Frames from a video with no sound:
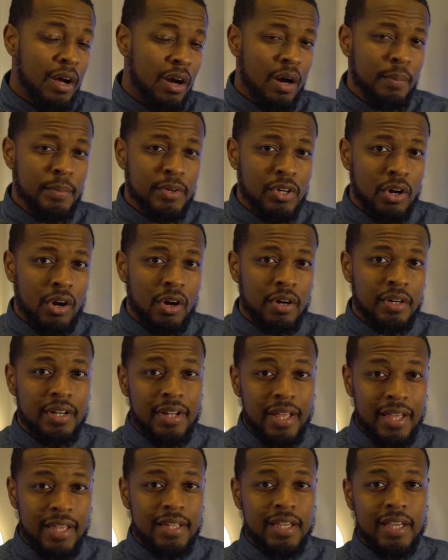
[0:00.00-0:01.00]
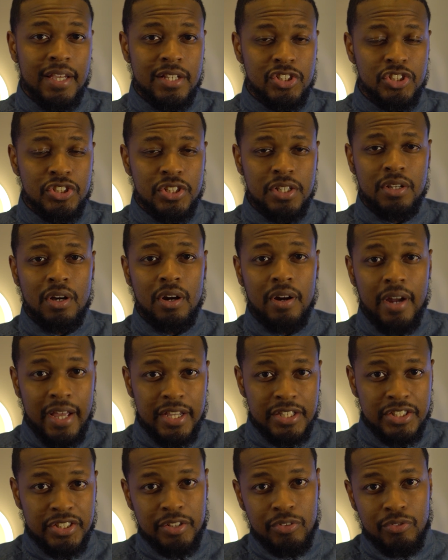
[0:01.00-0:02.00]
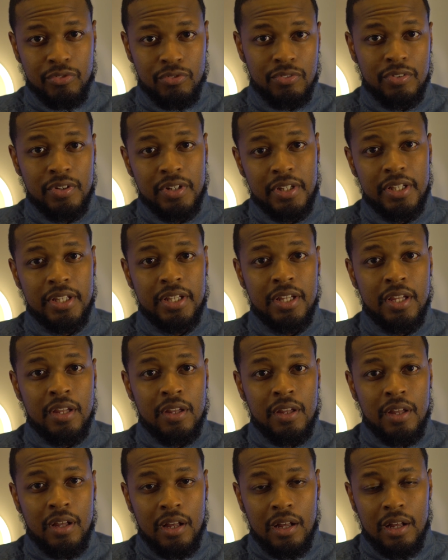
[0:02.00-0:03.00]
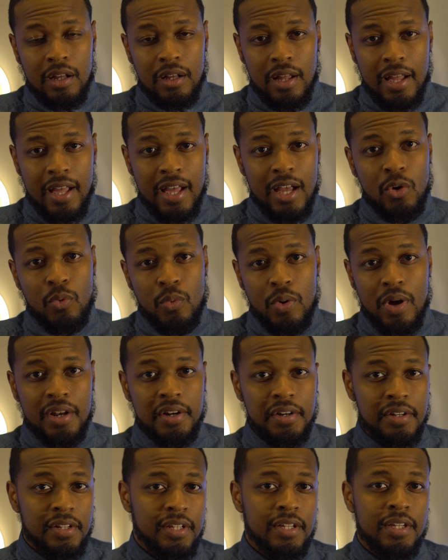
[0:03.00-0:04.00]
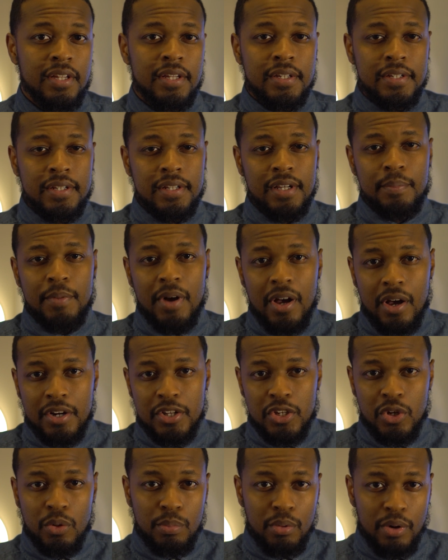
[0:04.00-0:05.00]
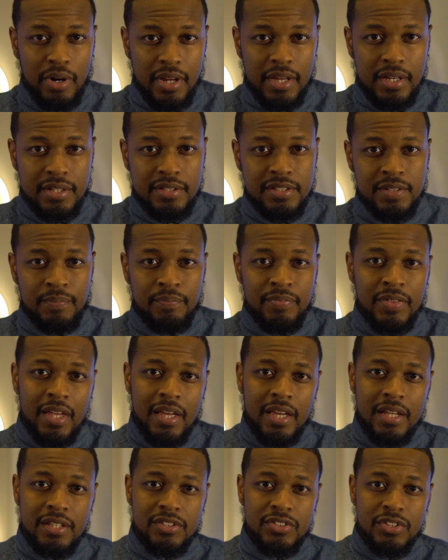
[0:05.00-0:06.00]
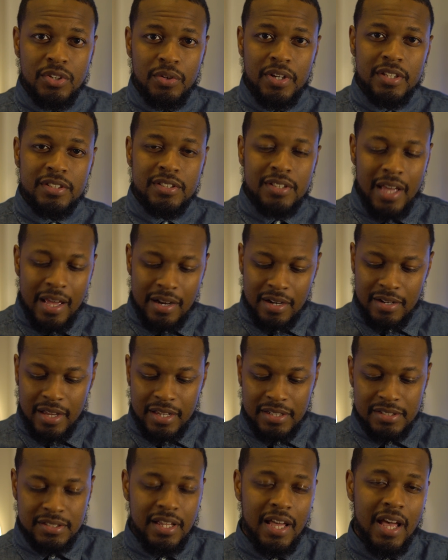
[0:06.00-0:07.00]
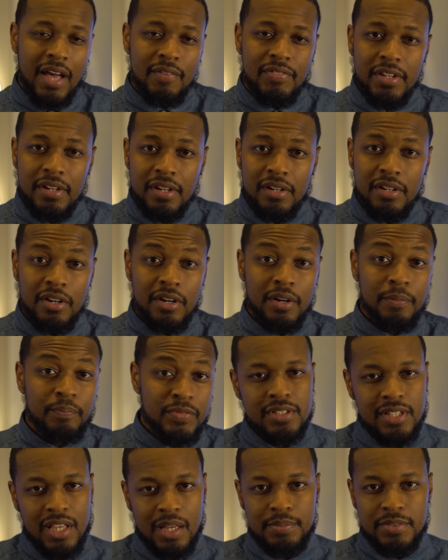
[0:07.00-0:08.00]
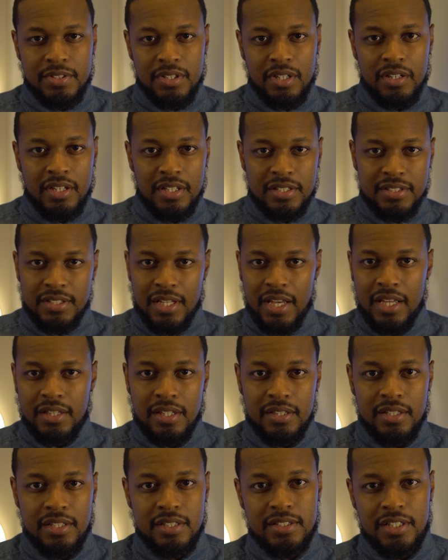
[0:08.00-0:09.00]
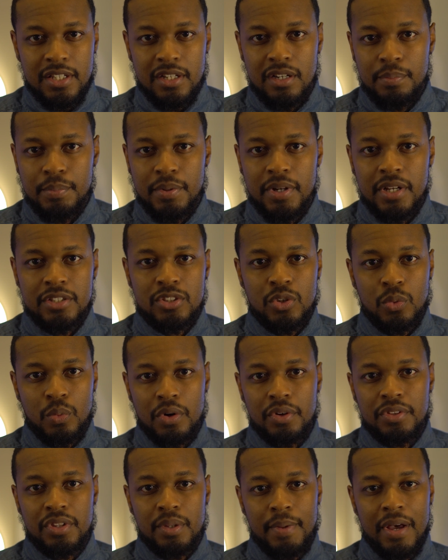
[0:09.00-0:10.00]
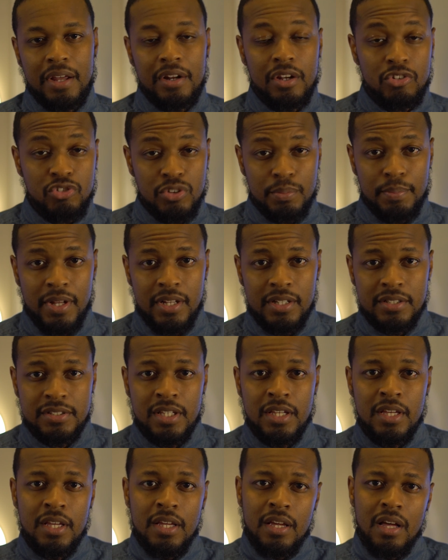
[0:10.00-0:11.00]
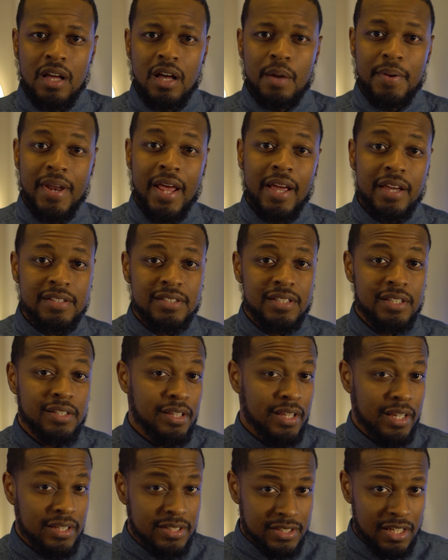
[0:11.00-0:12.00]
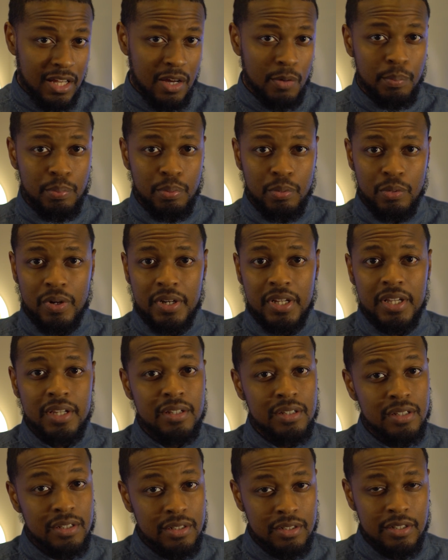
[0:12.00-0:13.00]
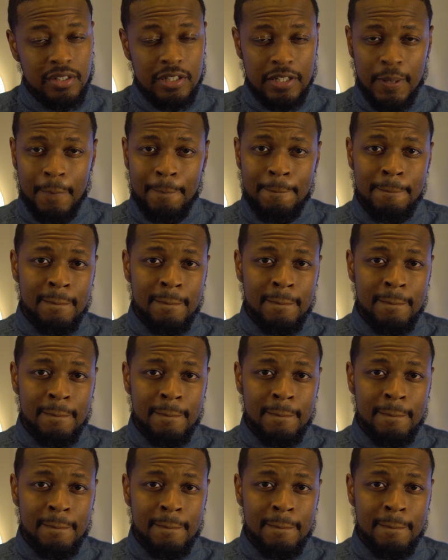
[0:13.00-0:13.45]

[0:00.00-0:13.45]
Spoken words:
Harman Kardon and AKG are actually really high quality audio brands, and so it's kind of nice to have that in there. Samsung is saying that these earbuds are worth about $100, and I can say that they sound pretty good.